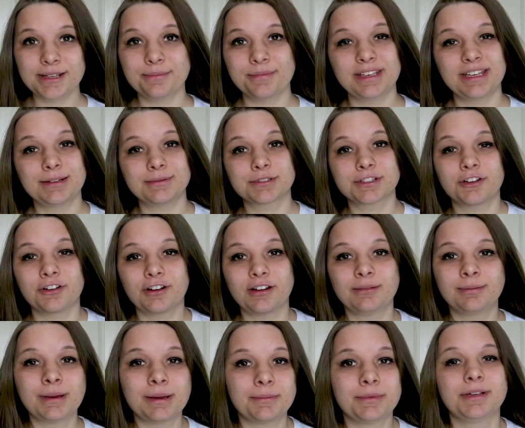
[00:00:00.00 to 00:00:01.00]
up? My name is
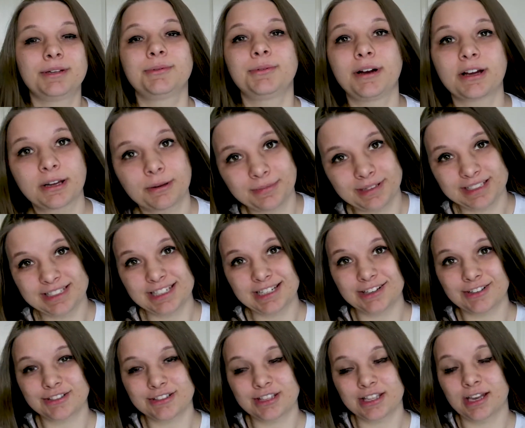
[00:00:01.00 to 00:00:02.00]
Karrina Pitman and welcome to my
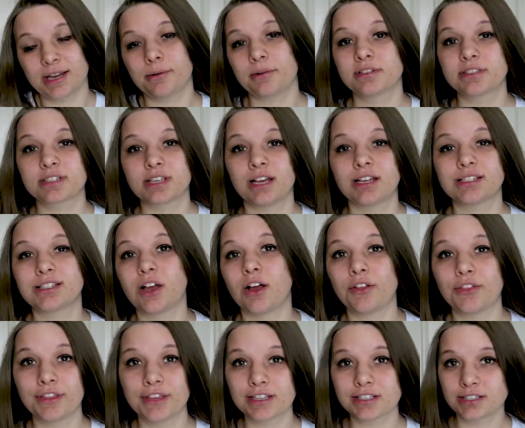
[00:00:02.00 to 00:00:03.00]
channel. So here we discuss
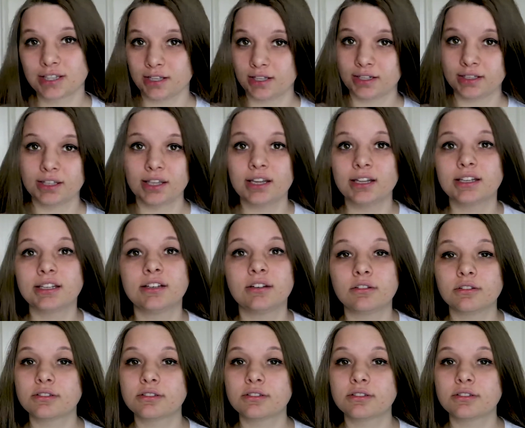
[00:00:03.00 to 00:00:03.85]
all things selling online and